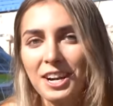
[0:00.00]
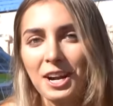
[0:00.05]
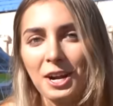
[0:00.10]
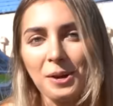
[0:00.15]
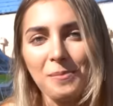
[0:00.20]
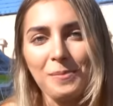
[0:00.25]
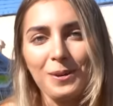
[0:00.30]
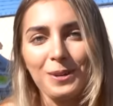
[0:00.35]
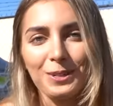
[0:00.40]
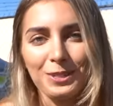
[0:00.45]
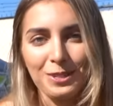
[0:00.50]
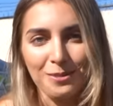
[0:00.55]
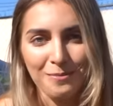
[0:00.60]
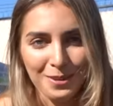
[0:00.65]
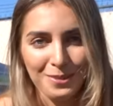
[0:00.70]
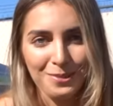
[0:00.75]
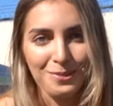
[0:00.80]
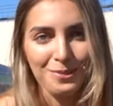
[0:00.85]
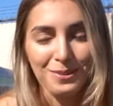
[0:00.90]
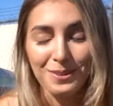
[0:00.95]
tire marks on
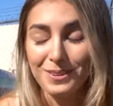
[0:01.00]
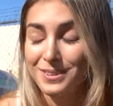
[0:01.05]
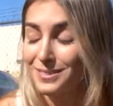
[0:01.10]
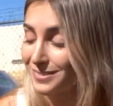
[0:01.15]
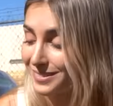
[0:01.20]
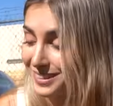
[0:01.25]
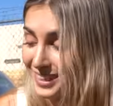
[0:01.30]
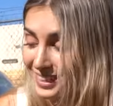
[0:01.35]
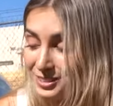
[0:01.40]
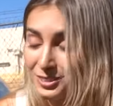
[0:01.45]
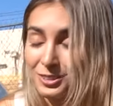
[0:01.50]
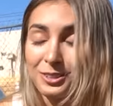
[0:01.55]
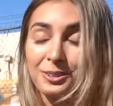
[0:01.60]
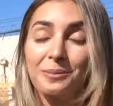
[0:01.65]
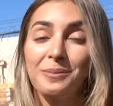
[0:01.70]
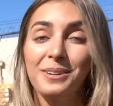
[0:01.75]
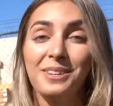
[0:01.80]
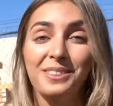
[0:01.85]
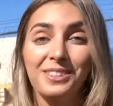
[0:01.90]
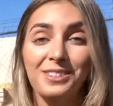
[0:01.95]
my door. I told
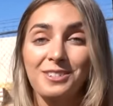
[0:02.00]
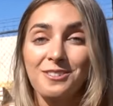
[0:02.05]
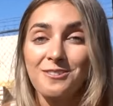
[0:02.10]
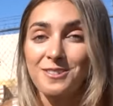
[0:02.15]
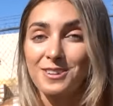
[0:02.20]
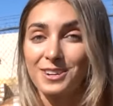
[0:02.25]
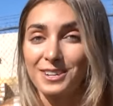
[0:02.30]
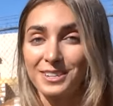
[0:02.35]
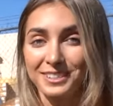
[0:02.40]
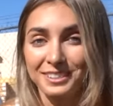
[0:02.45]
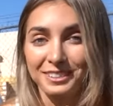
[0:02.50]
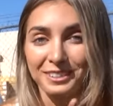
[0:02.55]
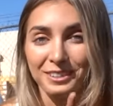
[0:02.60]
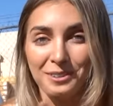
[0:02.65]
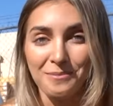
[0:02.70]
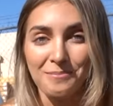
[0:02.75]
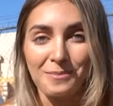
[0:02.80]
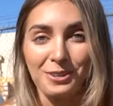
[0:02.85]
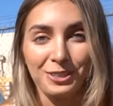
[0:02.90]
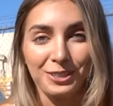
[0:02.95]
him to hit the door,
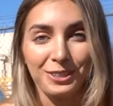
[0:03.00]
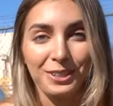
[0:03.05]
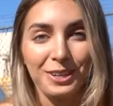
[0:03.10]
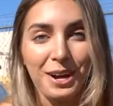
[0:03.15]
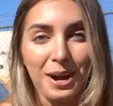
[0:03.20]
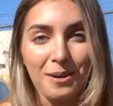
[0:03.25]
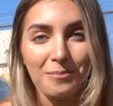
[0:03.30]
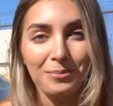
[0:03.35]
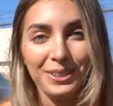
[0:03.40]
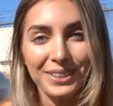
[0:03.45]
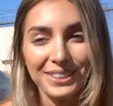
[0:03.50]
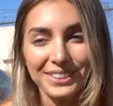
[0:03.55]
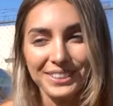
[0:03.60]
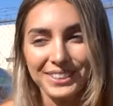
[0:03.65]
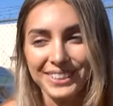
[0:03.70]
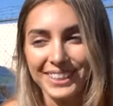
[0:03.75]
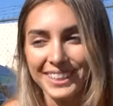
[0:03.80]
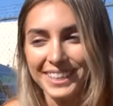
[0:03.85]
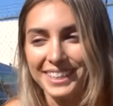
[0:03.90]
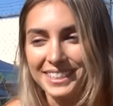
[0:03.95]
and mission
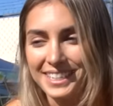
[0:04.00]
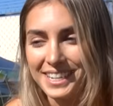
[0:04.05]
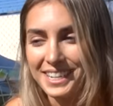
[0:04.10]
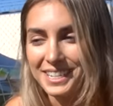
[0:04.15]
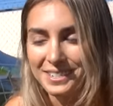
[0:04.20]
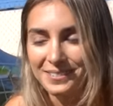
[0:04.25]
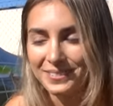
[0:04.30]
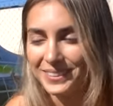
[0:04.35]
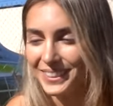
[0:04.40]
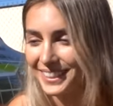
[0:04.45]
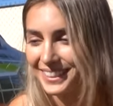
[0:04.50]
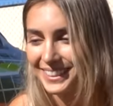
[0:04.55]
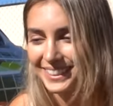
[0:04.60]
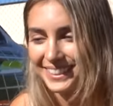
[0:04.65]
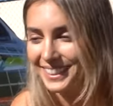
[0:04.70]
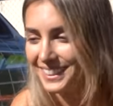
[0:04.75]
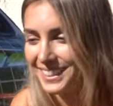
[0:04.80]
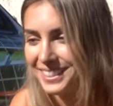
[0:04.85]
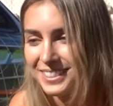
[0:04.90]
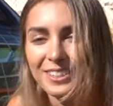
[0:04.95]
accomplished. Tandeming,
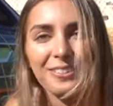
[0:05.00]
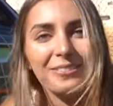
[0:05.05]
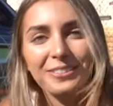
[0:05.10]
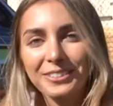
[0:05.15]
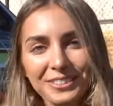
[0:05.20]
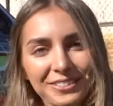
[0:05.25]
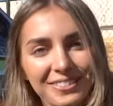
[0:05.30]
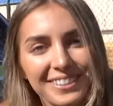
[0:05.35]
so much